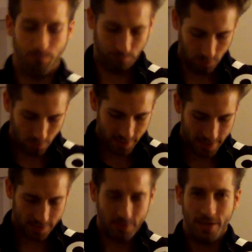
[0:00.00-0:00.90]
so as you
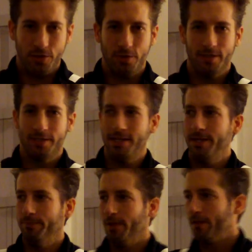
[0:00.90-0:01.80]
can see, I've got
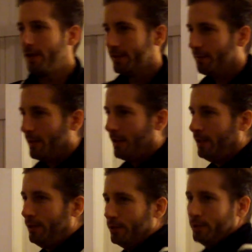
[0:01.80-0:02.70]
the belly. Do
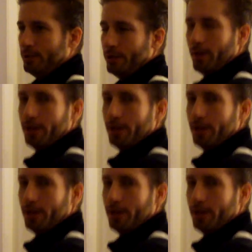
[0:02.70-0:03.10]
I look different from